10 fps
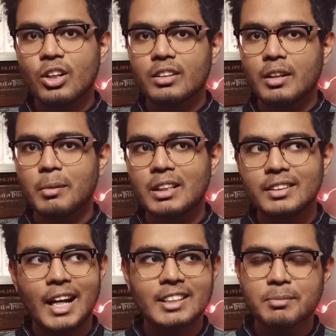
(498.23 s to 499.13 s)
genre, but
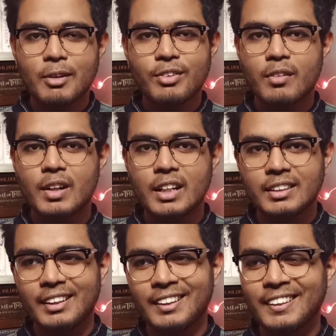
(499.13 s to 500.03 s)
that is my
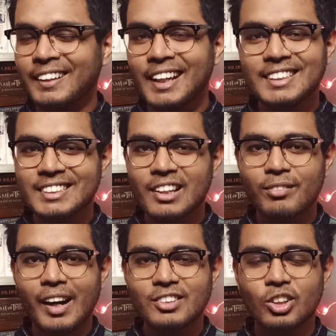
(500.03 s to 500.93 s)
favorite and I just
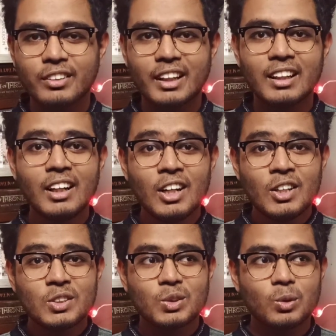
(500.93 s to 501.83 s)
love that genre.
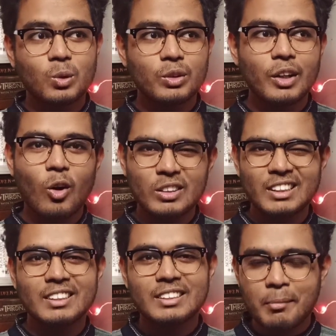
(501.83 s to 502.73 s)
So
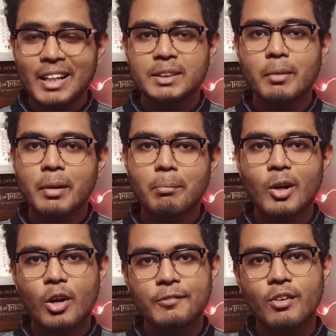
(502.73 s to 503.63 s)
the maximum
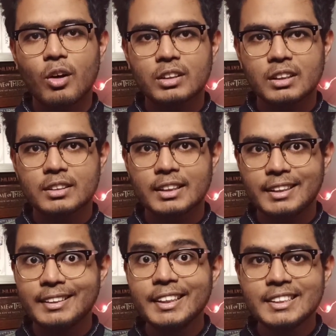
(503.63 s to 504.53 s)
number of authors
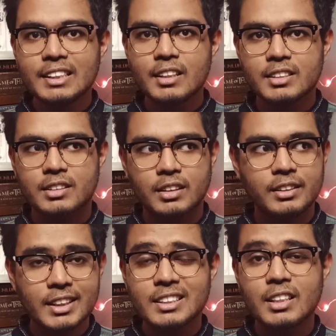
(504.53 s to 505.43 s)
in this
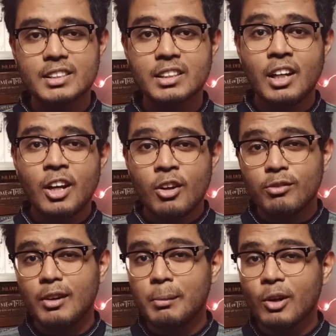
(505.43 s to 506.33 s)
list
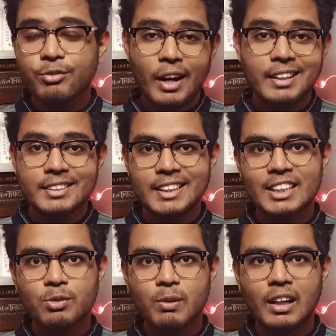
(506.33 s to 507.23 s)
will be of
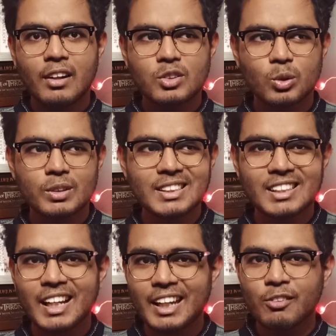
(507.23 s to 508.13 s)
fantasy as well. So this
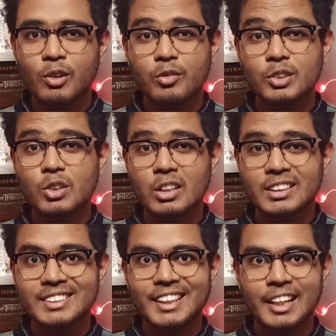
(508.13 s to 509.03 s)
is again one of those
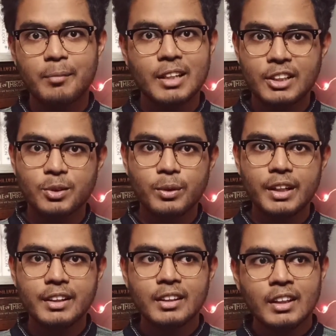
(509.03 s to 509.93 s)
authors that I'm yet to
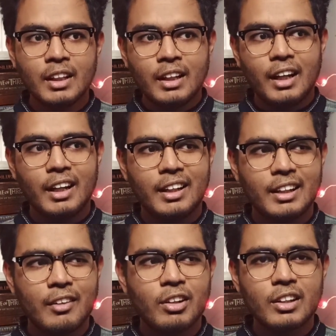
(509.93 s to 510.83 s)
read,
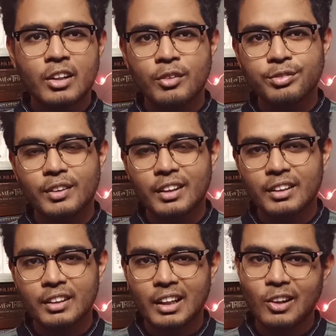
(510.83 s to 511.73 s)
and I've heard of
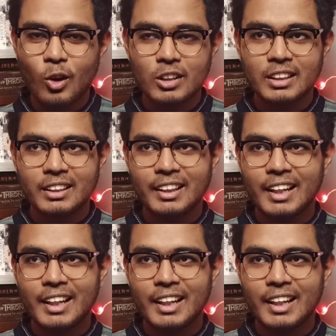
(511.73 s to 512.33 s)
her a lot.